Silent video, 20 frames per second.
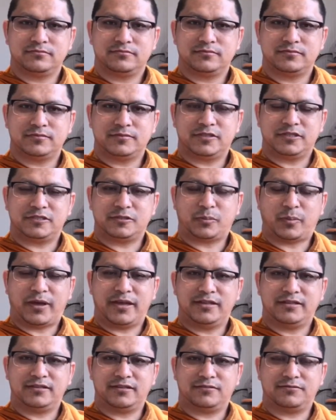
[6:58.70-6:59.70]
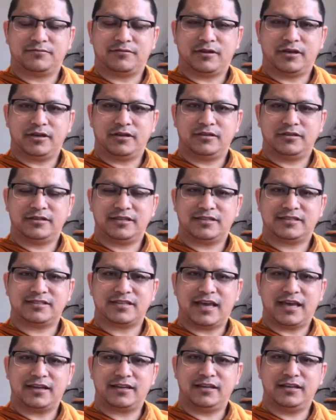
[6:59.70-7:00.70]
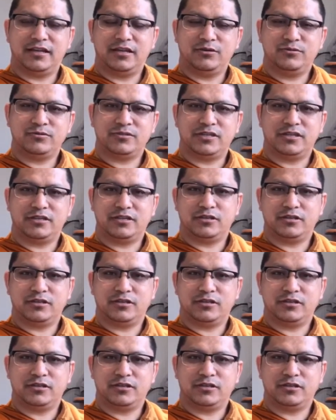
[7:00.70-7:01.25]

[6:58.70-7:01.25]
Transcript: Despite of a sad news in the